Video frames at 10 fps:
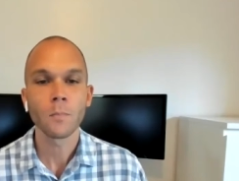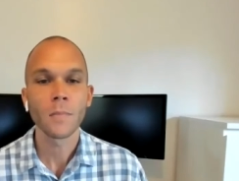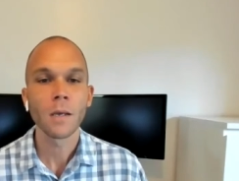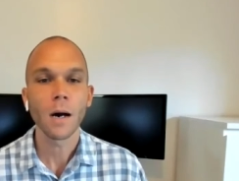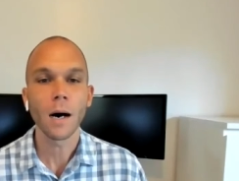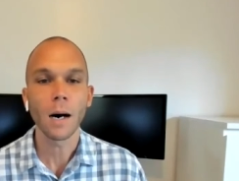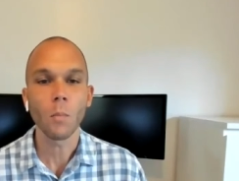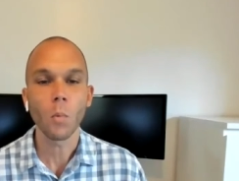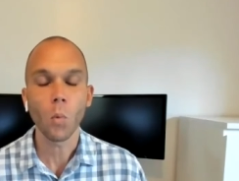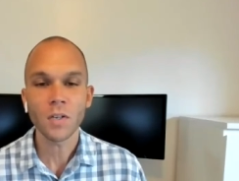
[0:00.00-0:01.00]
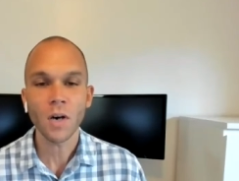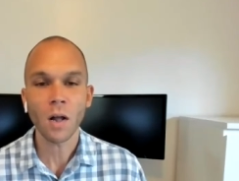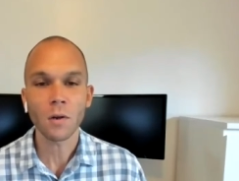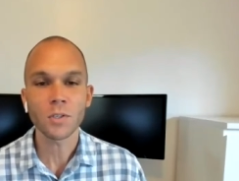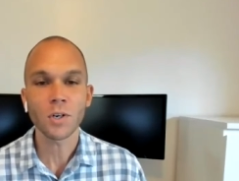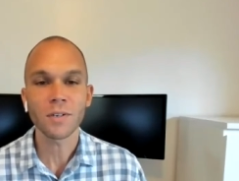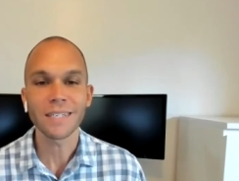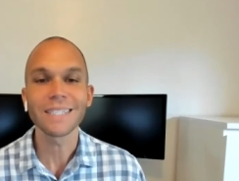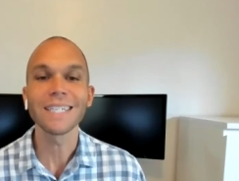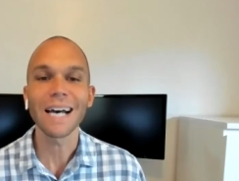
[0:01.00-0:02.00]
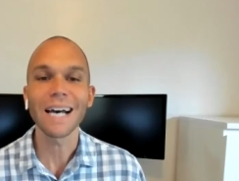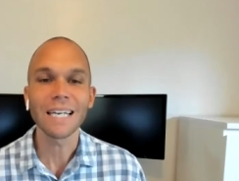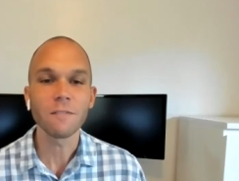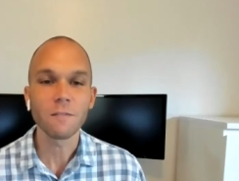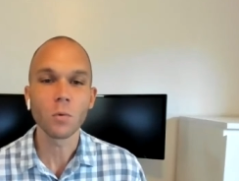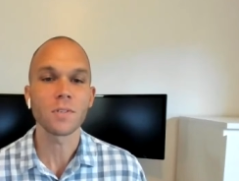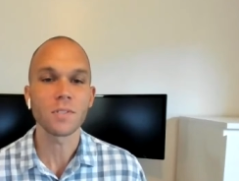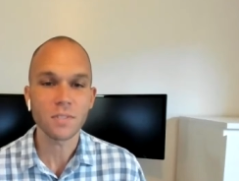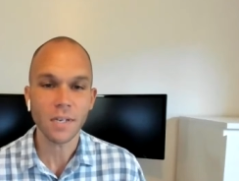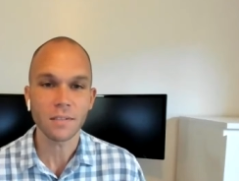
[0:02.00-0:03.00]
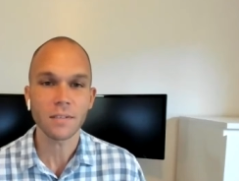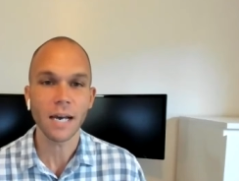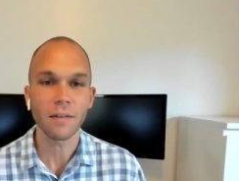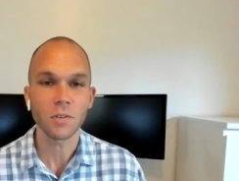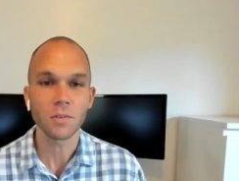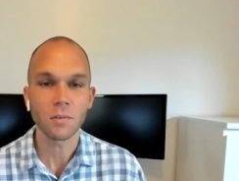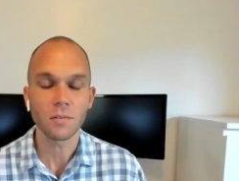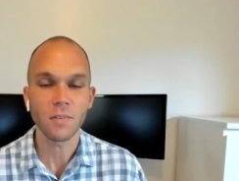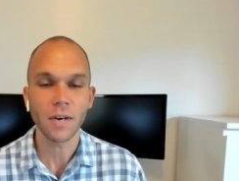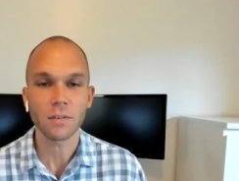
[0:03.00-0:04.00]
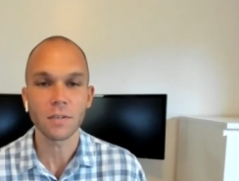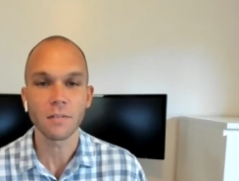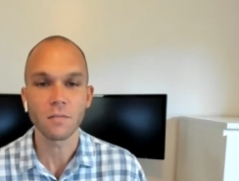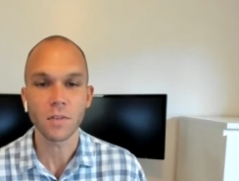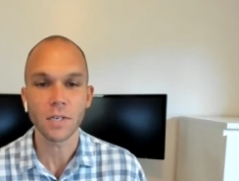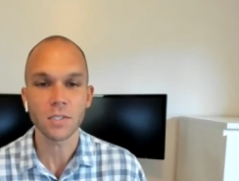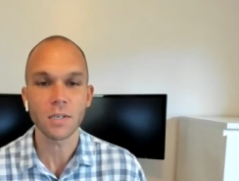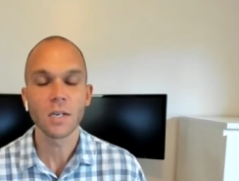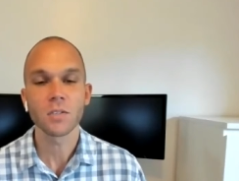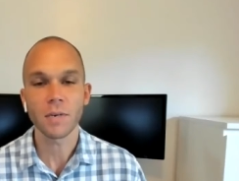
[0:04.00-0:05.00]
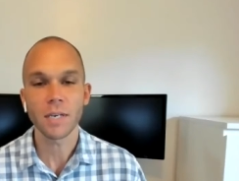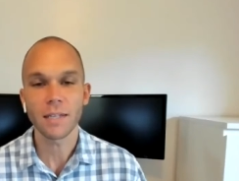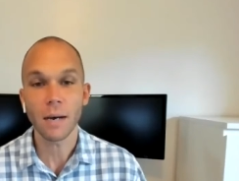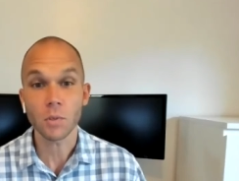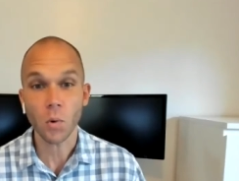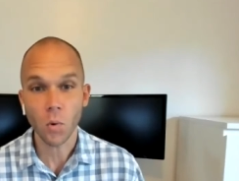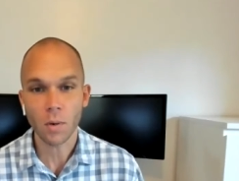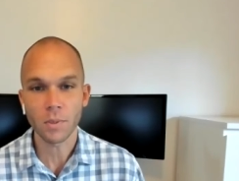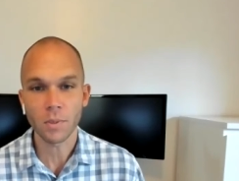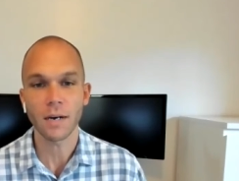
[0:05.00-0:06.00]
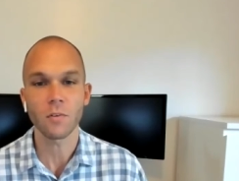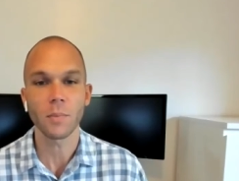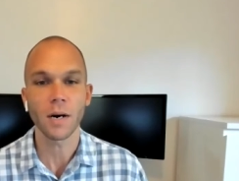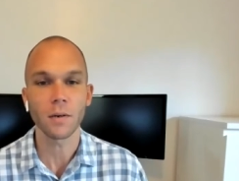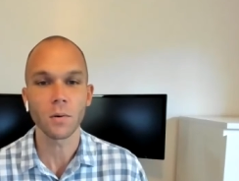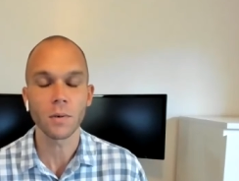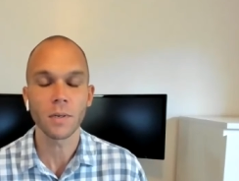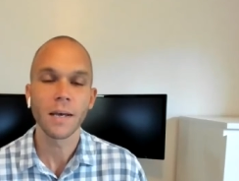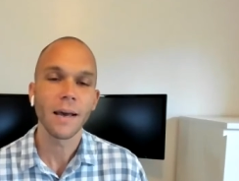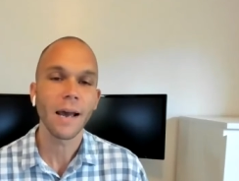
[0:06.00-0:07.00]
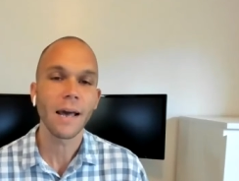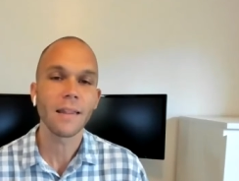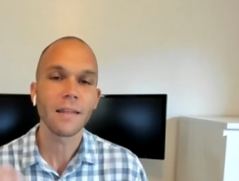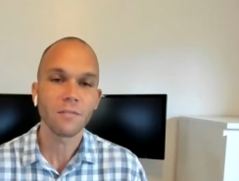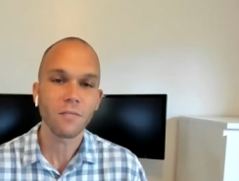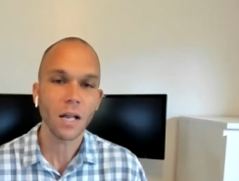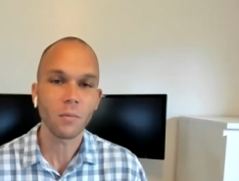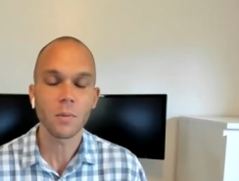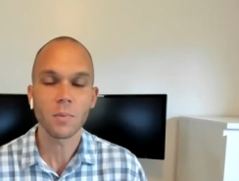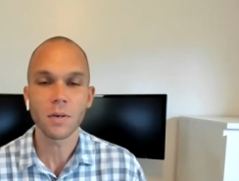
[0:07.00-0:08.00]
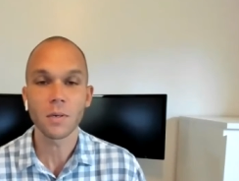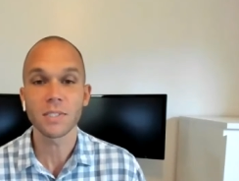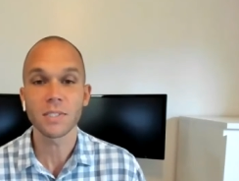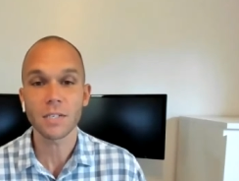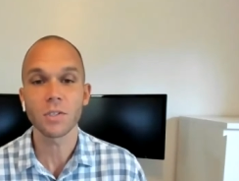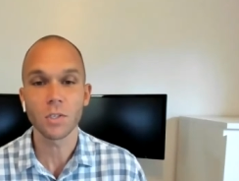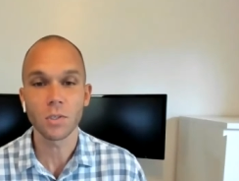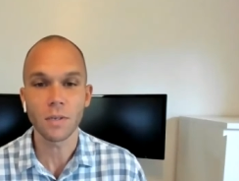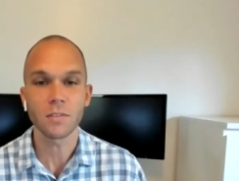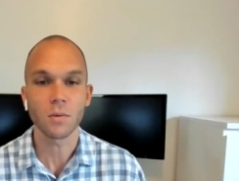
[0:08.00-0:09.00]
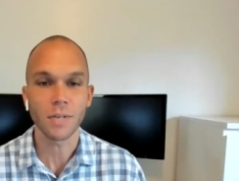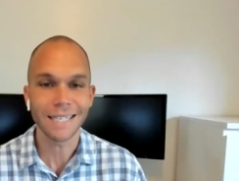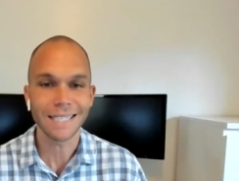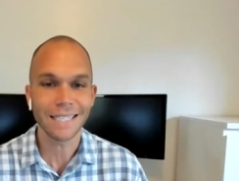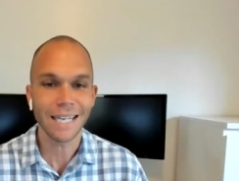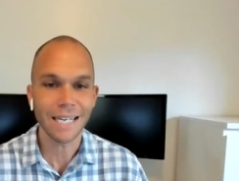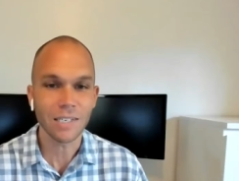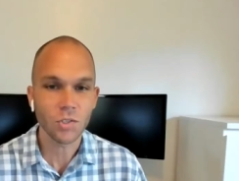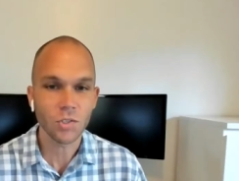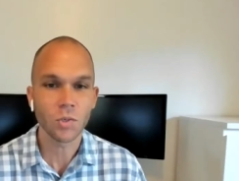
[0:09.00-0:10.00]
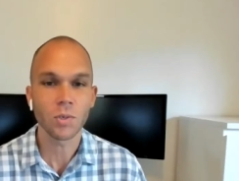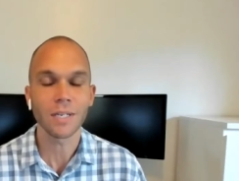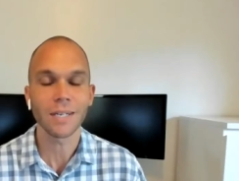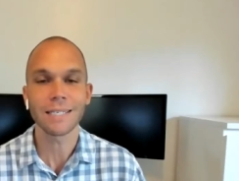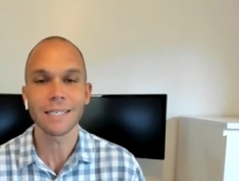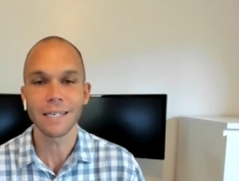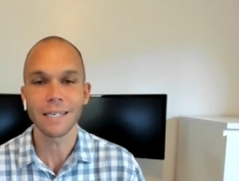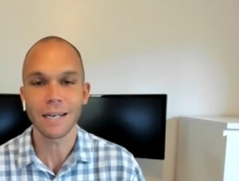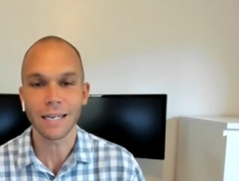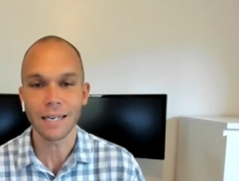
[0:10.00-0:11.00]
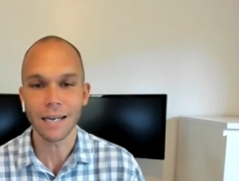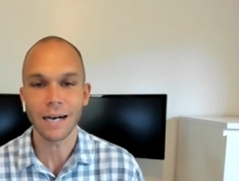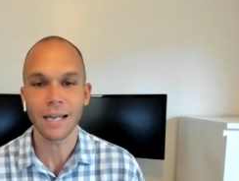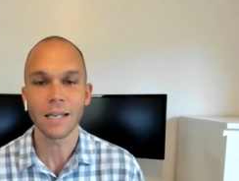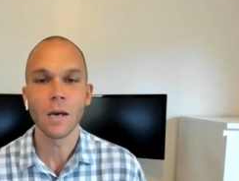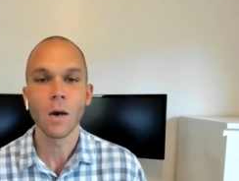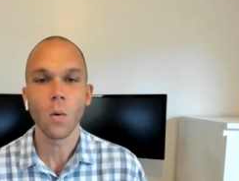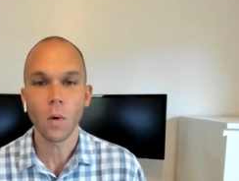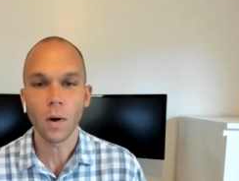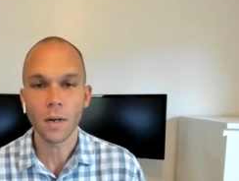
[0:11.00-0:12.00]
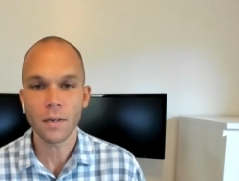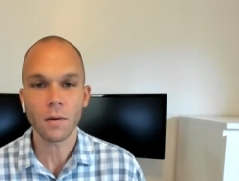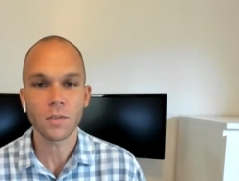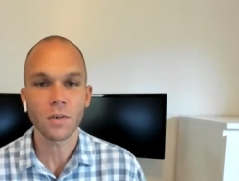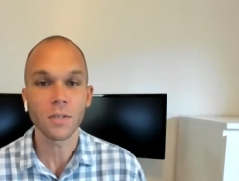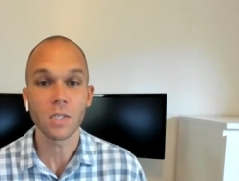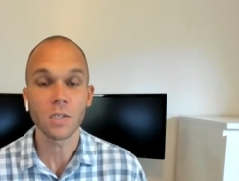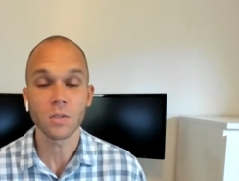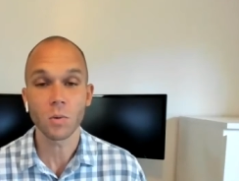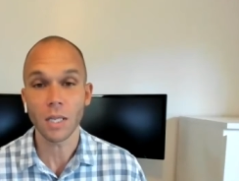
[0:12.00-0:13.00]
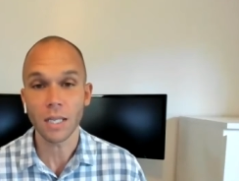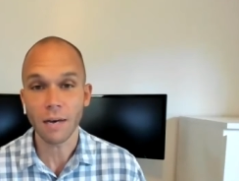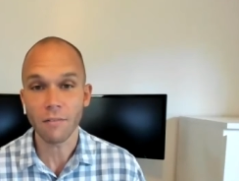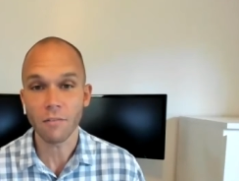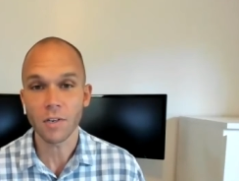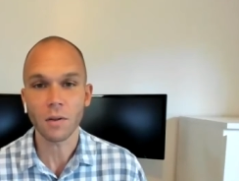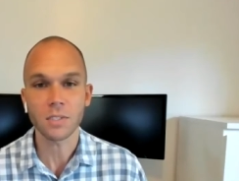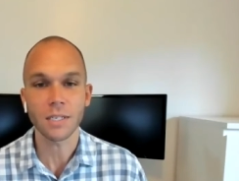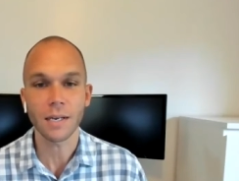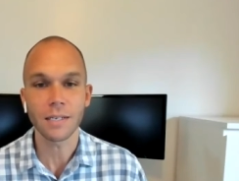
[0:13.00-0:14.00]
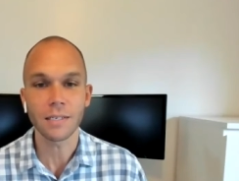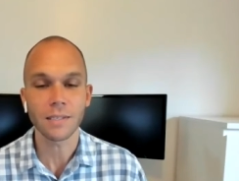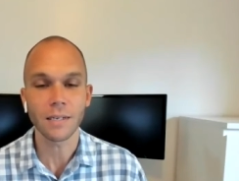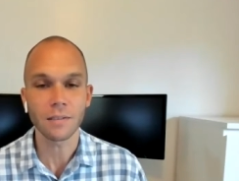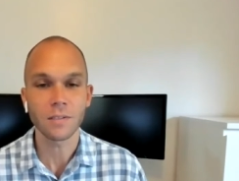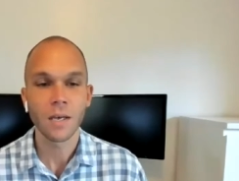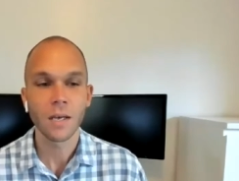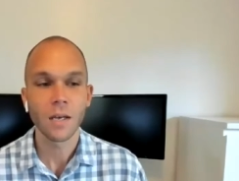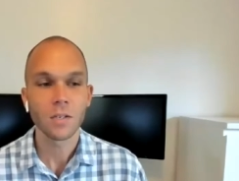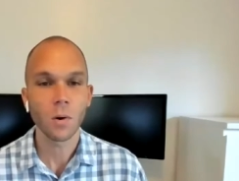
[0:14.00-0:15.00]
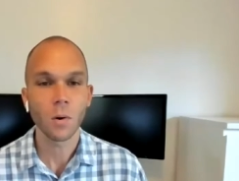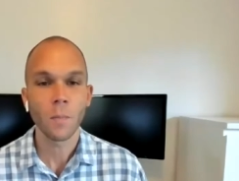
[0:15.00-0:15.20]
um, one dollar turned into ninety-four cents after you factor in inflation. So again, that was a horrible time for buy and hold. And then the following period was actually good. So nineteen eighty-two to nineteen ninety-nine, one dollar turned into eleven dollars and ninety cents. So